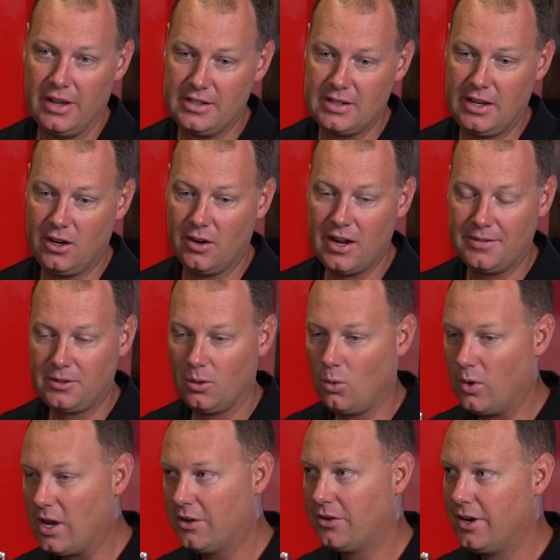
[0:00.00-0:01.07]
They say you don't have to
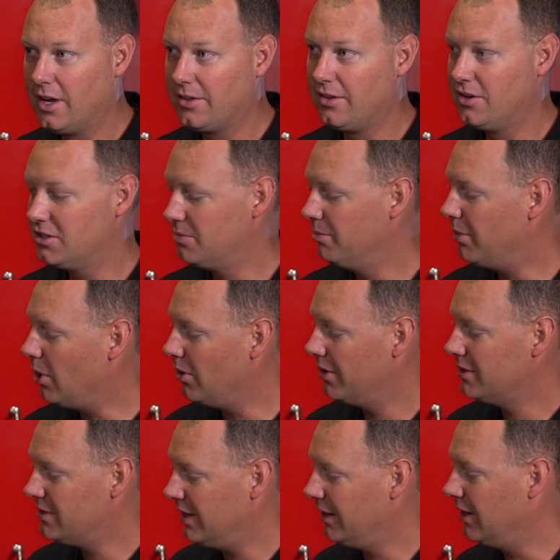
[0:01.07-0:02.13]
weld or nothing, just bolt
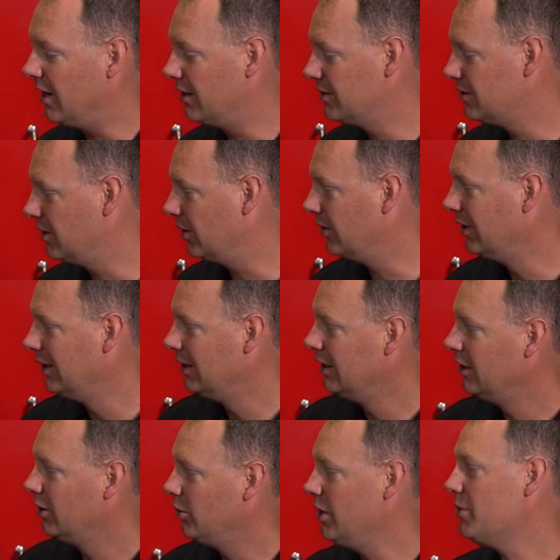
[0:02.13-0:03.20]
this thing on. So
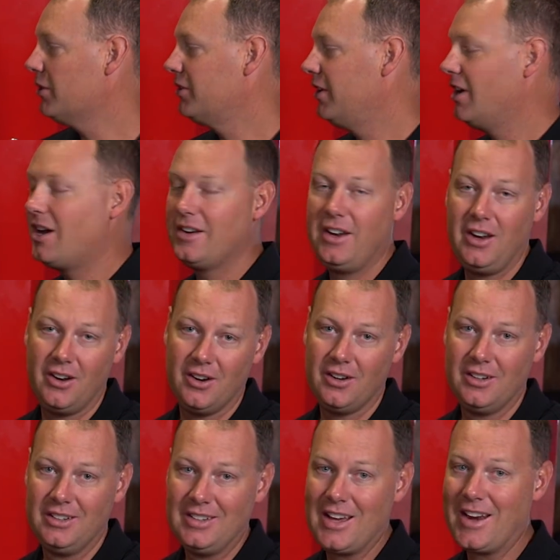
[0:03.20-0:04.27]
we bolted on
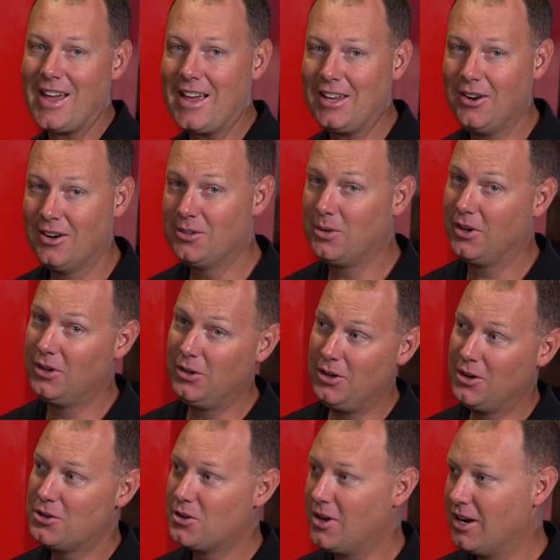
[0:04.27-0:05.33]
here, not accurate to what you can do
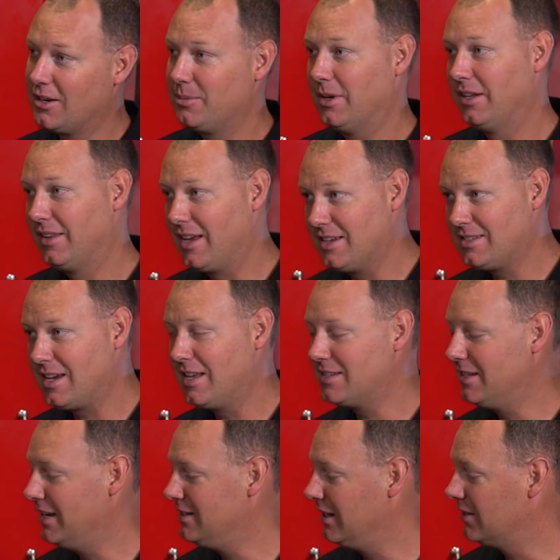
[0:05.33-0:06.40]
to your truck, but they say it's
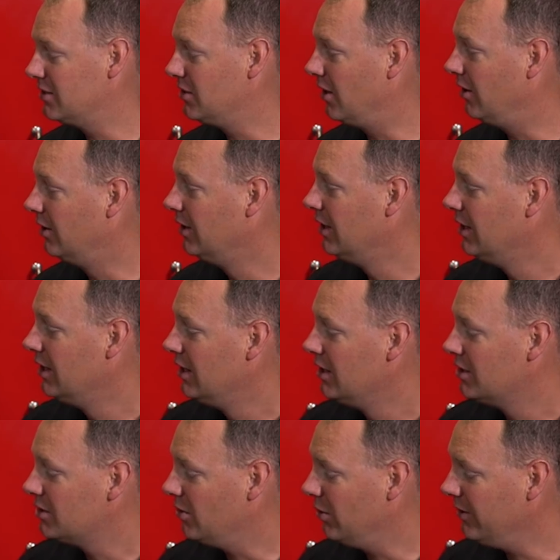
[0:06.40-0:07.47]
an easy install.
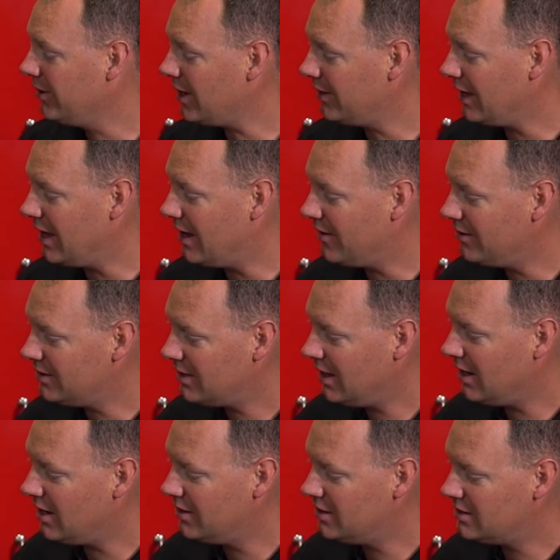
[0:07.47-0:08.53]
So we've got
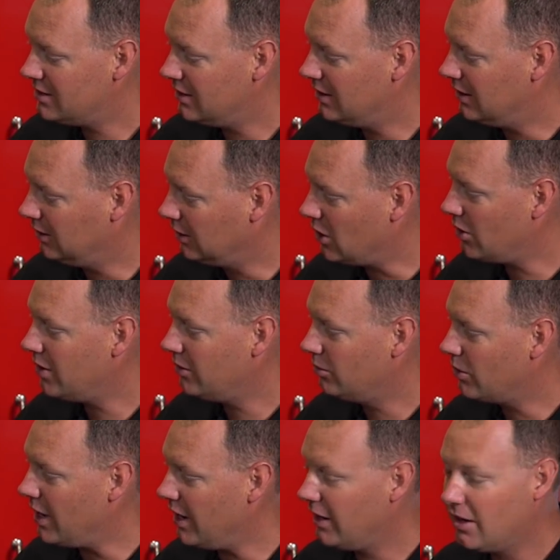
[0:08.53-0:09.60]
everything on this load
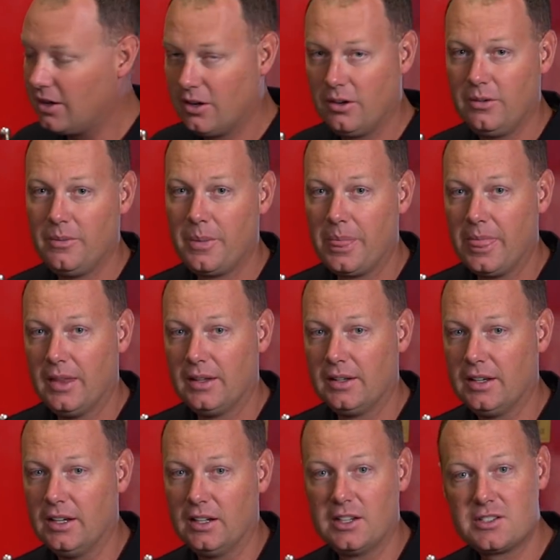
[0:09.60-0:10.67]
ready to go.
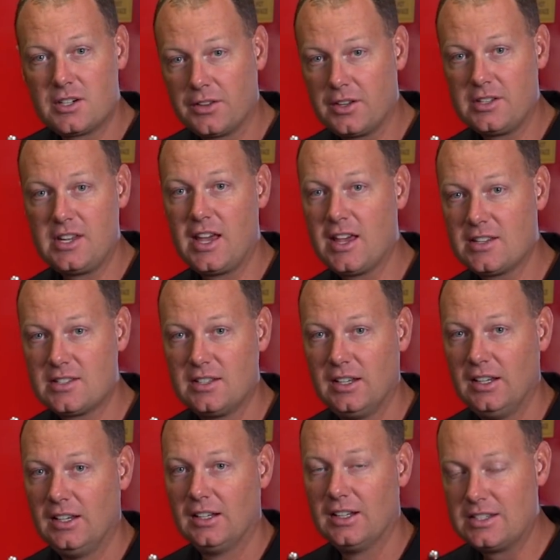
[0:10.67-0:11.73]
Uh, let's start the test.
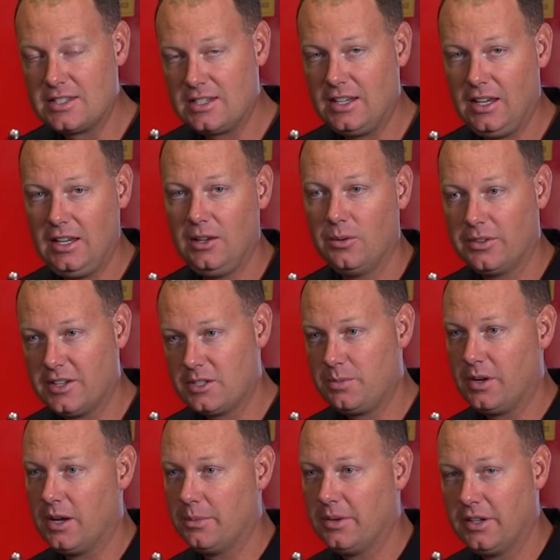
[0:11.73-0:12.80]
Let's see what this
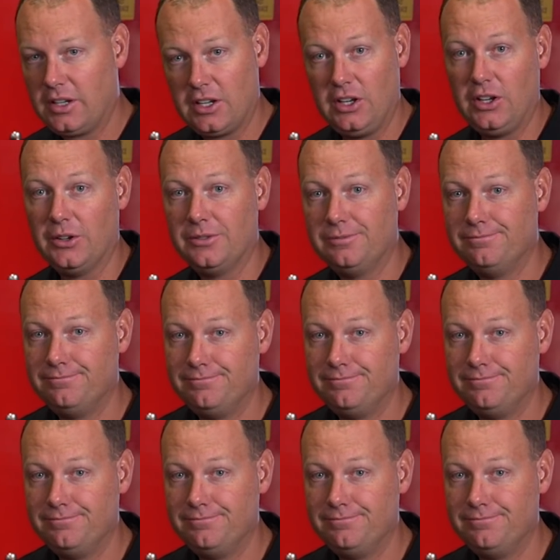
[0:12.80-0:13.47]
pump can do.